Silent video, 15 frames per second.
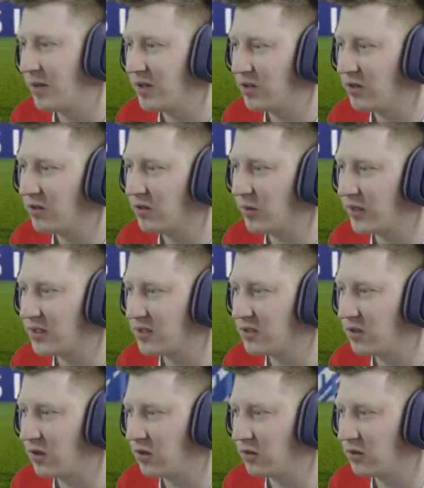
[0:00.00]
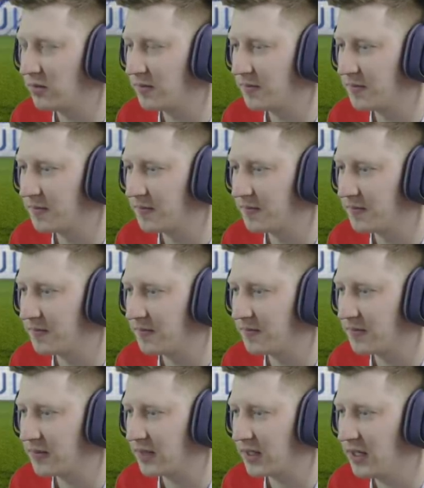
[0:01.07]
I mean, Gundogan's not.
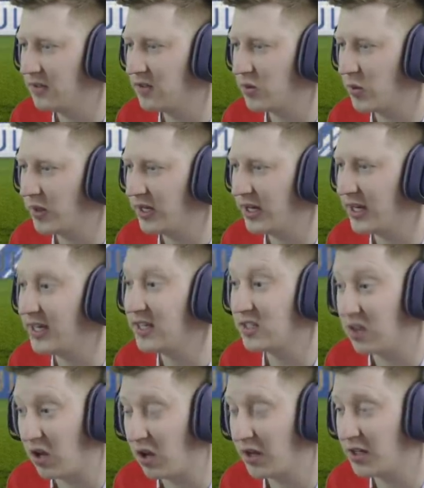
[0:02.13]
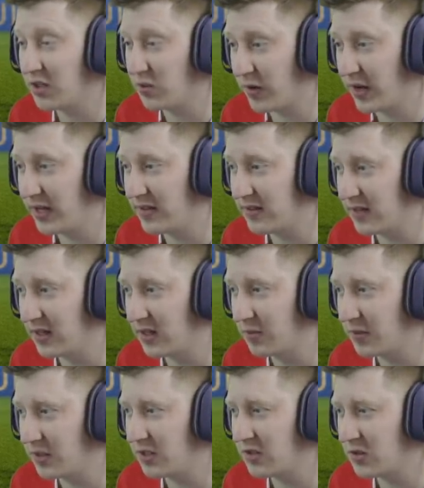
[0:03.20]
He's 28. He's the highest rated,
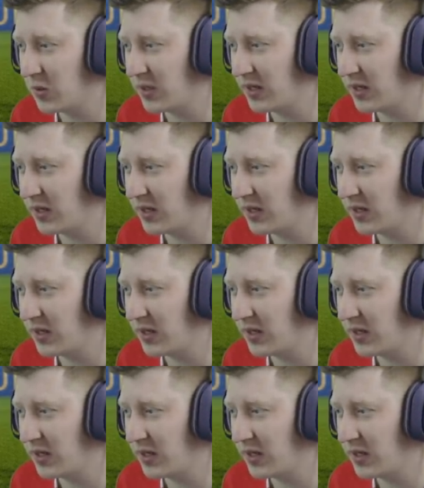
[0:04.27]
but he's